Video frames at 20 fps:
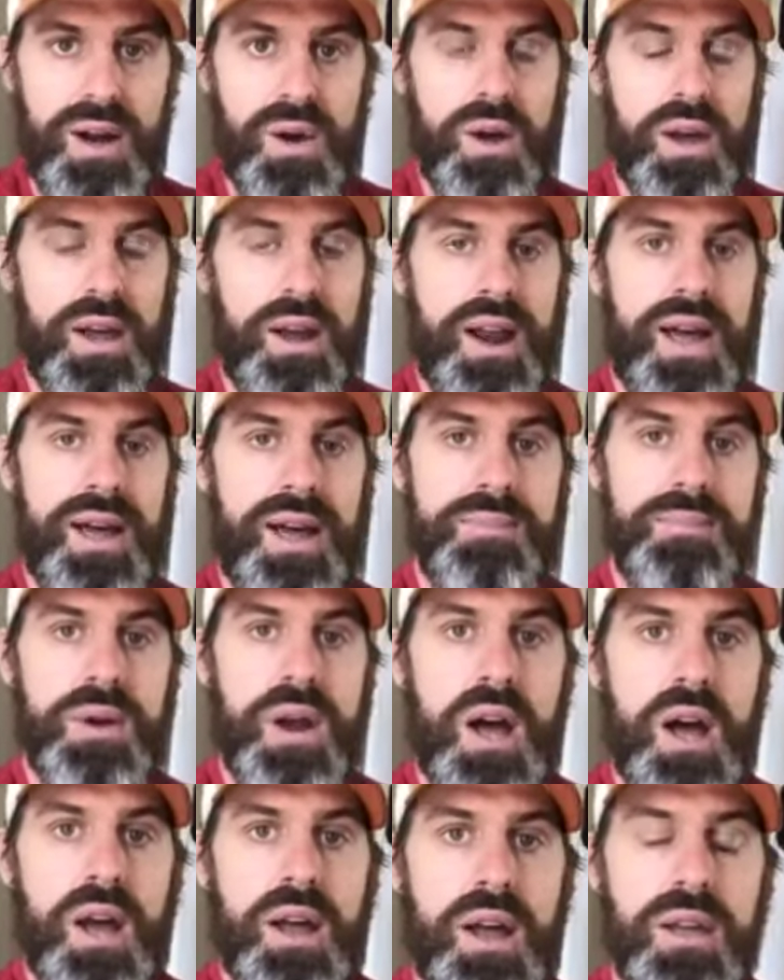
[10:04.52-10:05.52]
and I'm
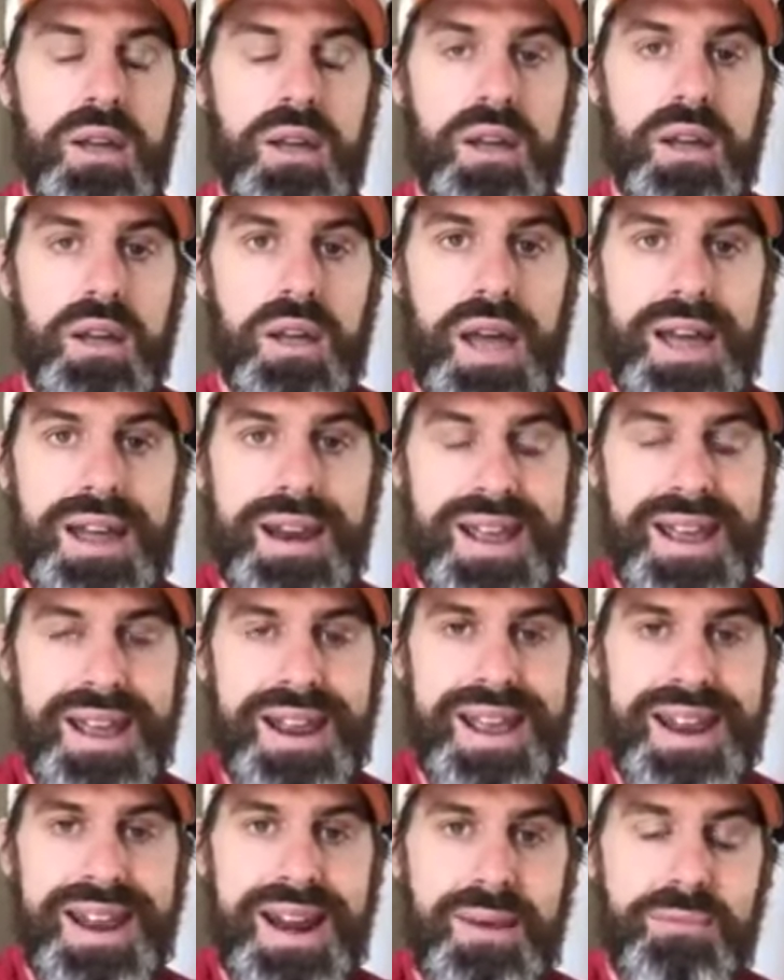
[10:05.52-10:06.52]
not,
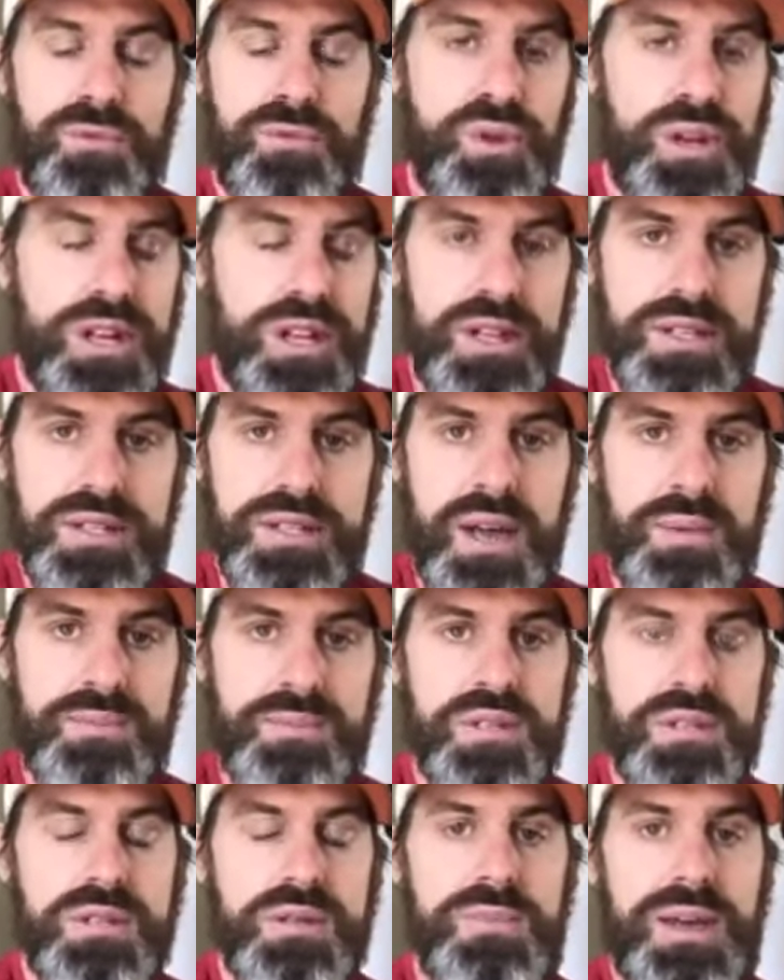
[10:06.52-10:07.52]
and I'm really
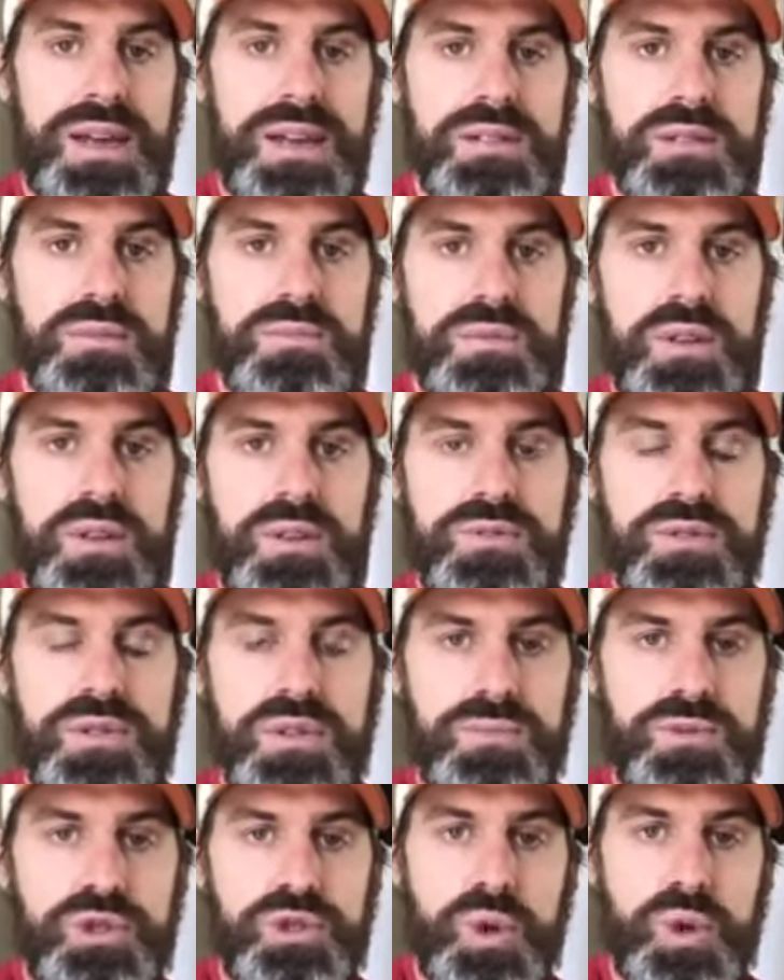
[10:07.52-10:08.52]
tempted to make some
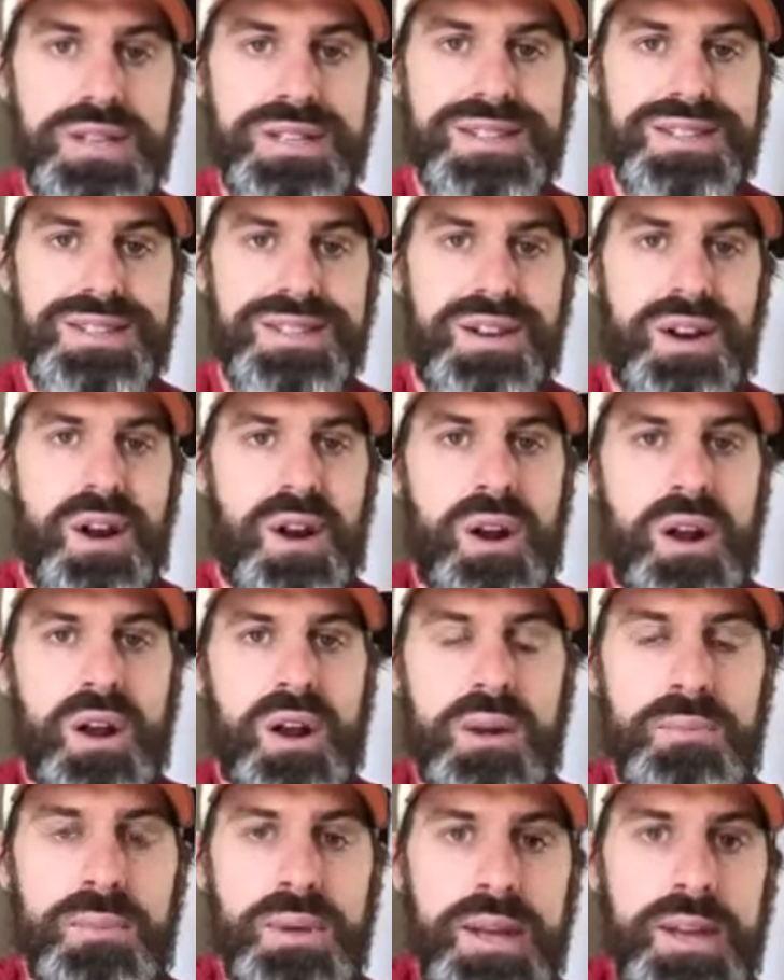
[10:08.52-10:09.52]
choices that aren't going
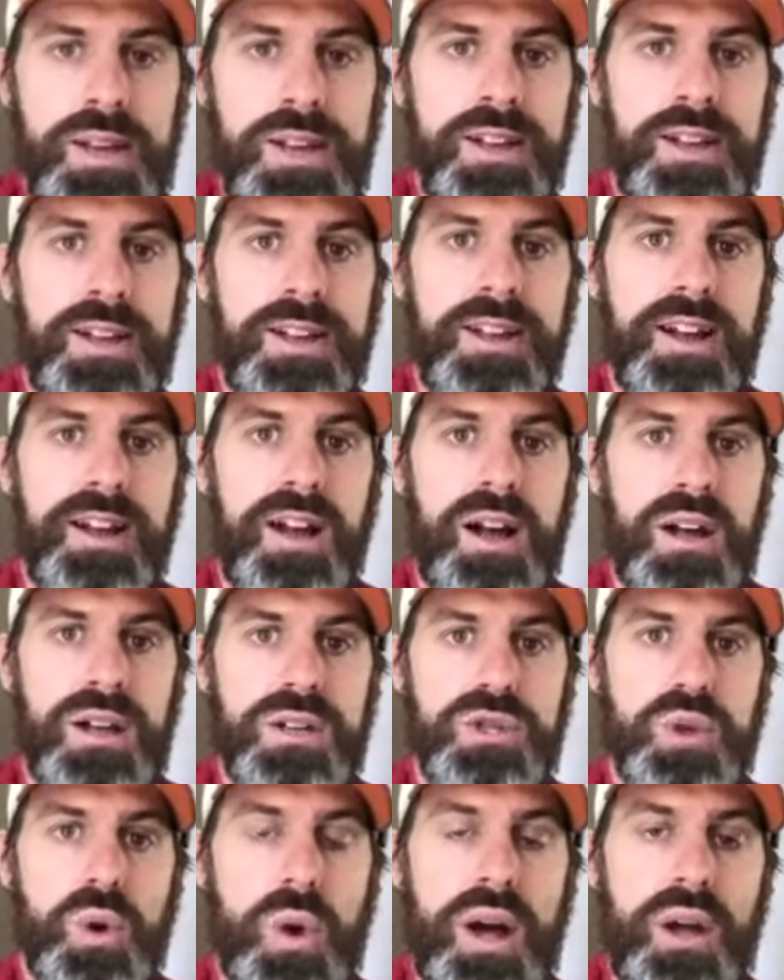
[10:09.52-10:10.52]
to be
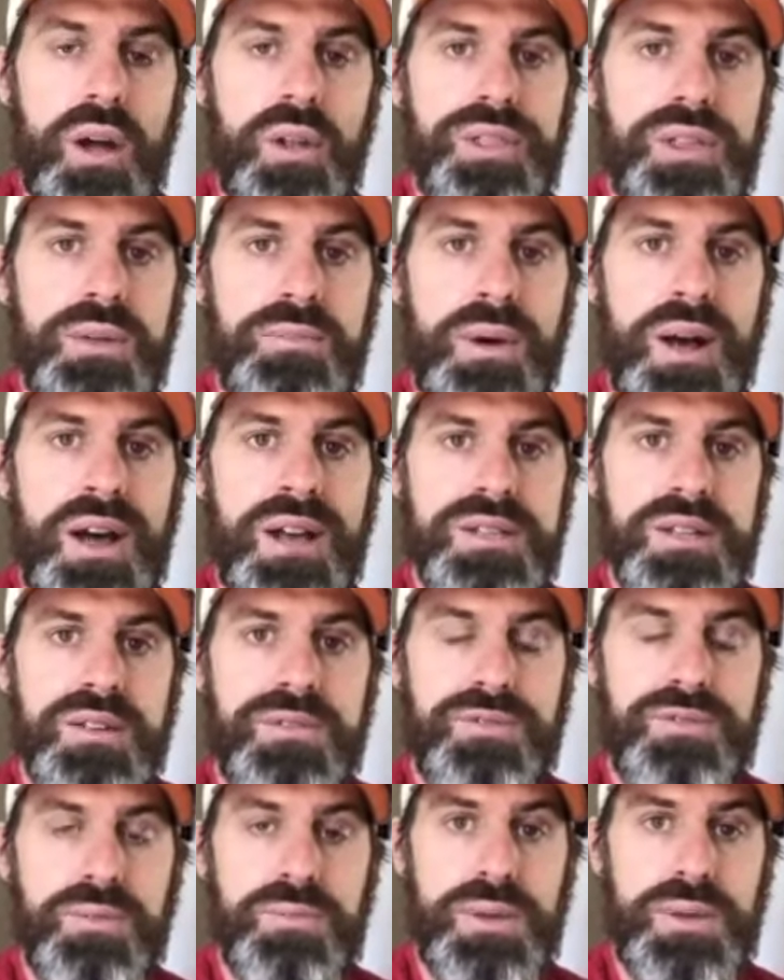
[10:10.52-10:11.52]
so healthy and positive
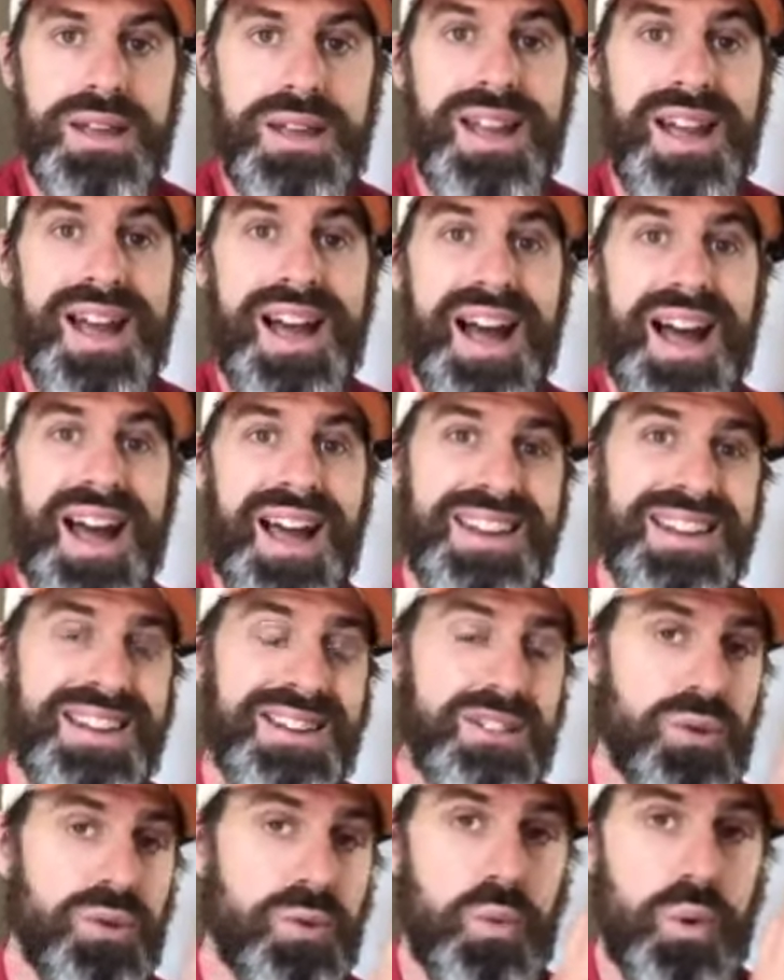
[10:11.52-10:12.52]
for me. I need
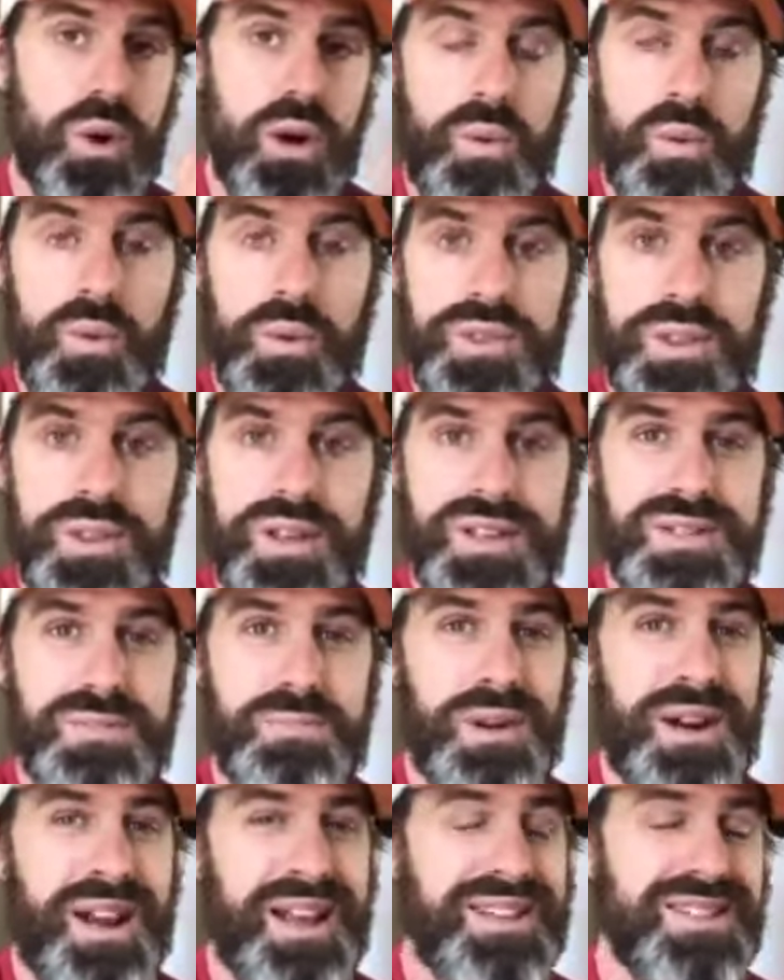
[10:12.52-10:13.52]
to work with this,
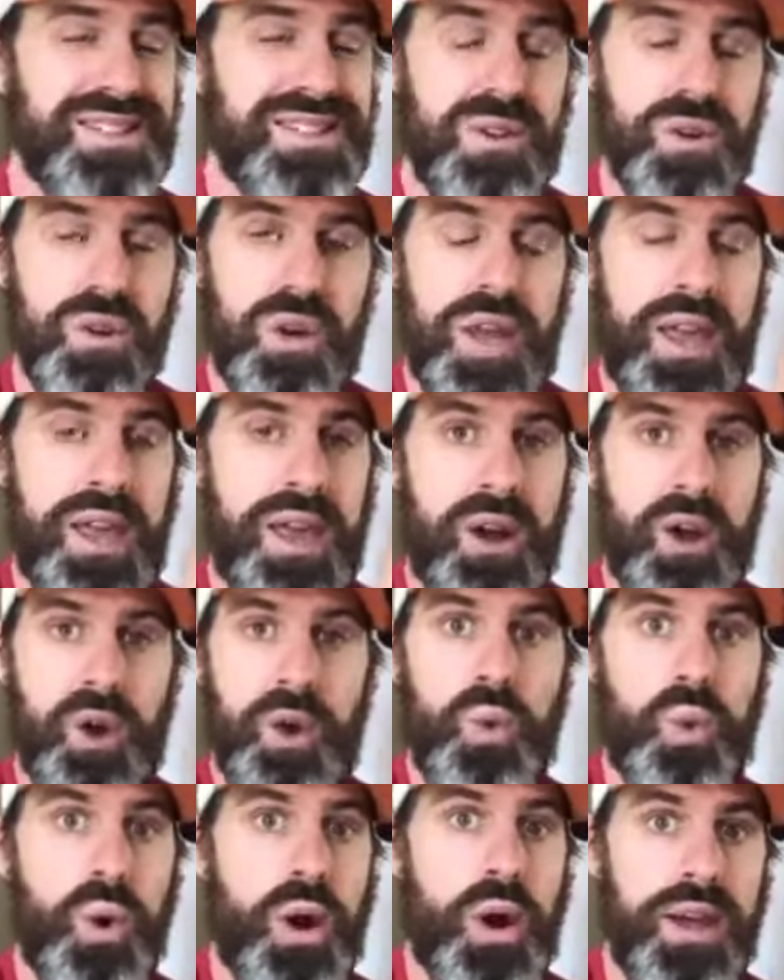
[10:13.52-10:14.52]
but I still can't
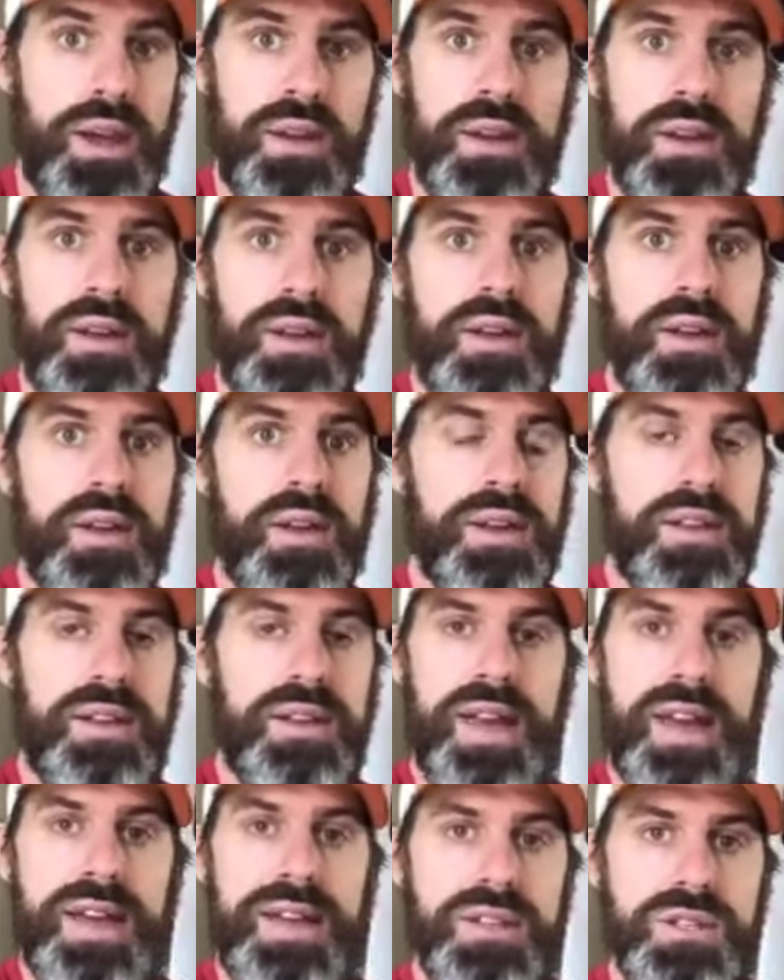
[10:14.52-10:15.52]
quite
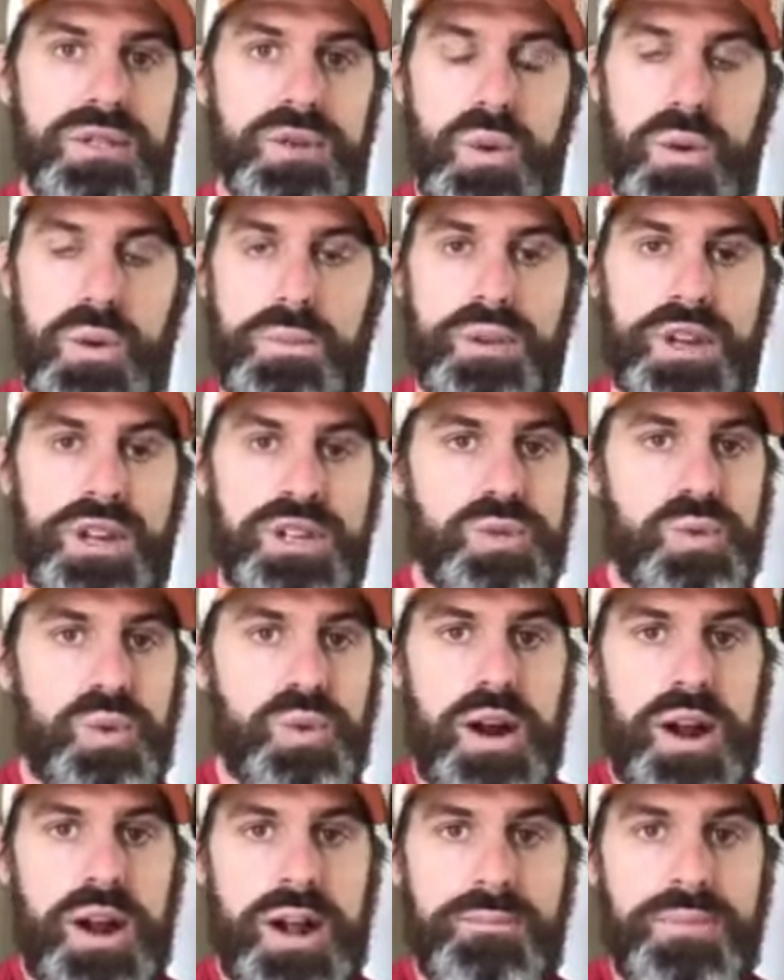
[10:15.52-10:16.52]
get into a place
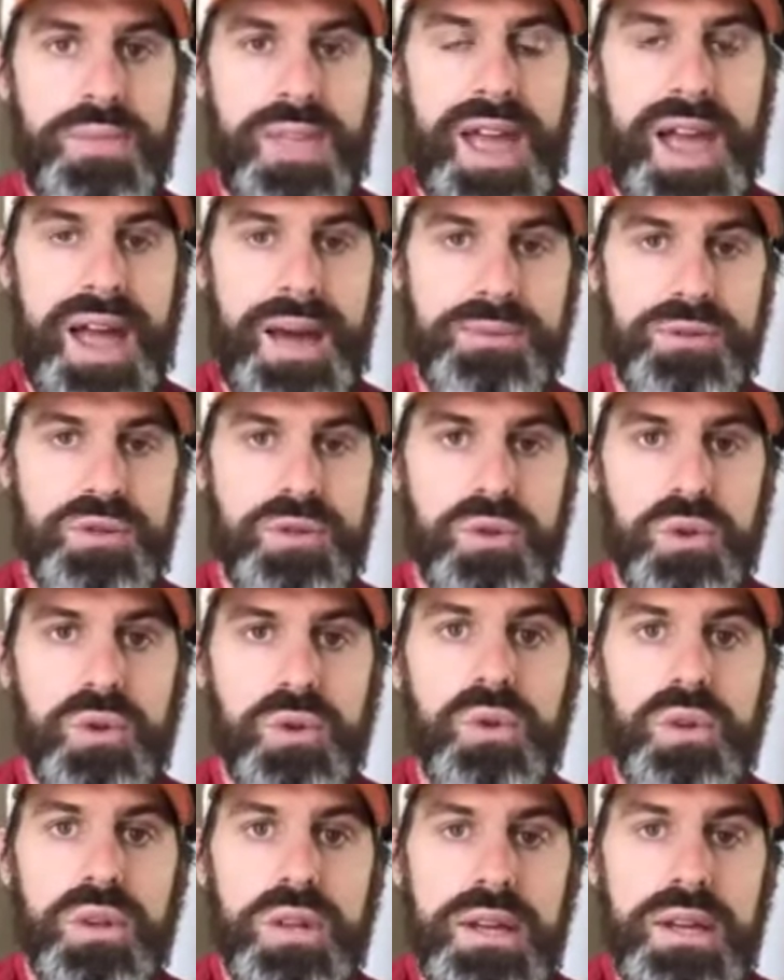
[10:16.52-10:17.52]
where I'm
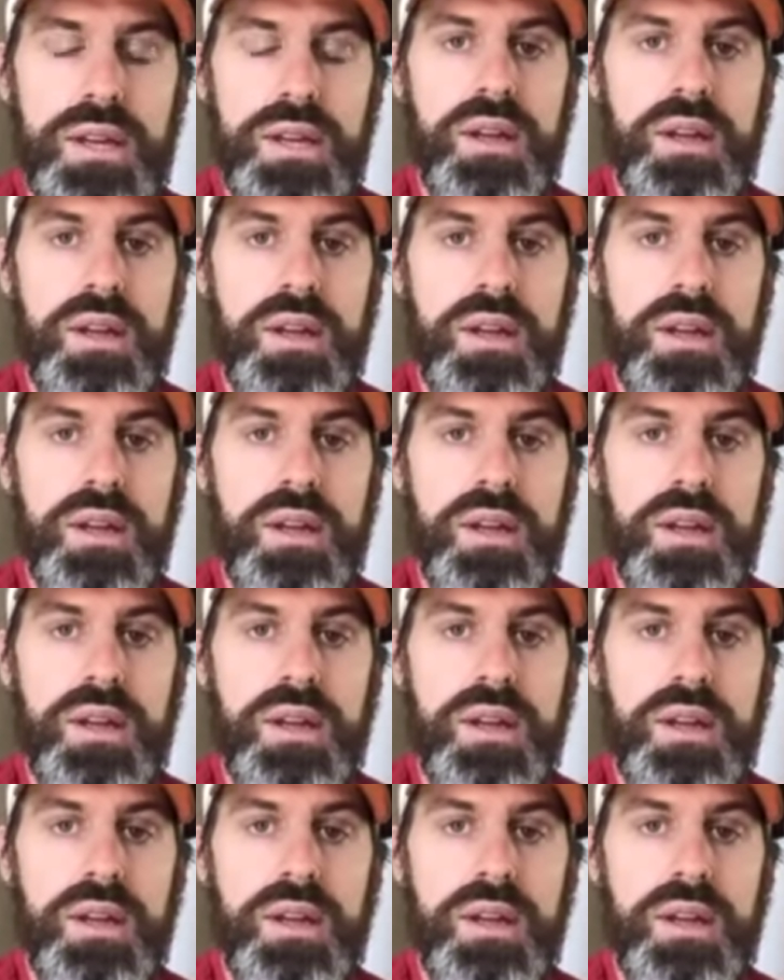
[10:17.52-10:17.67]
absolutely